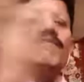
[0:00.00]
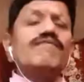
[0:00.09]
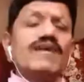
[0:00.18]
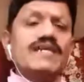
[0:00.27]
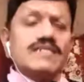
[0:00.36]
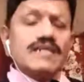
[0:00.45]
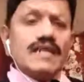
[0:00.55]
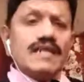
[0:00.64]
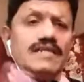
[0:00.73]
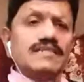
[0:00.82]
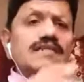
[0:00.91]

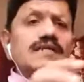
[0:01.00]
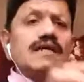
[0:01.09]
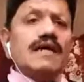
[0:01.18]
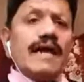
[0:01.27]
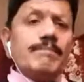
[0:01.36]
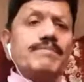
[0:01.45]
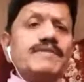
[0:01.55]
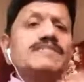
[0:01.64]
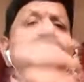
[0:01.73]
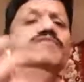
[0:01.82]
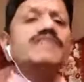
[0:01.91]
functionaries,
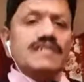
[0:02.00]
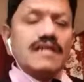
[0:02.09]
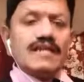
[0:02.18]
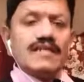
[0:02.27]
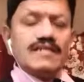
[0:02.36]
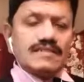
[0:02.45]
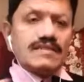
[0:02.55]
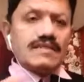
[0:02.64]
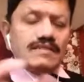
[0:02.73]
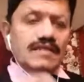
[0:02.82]
campus visionaries.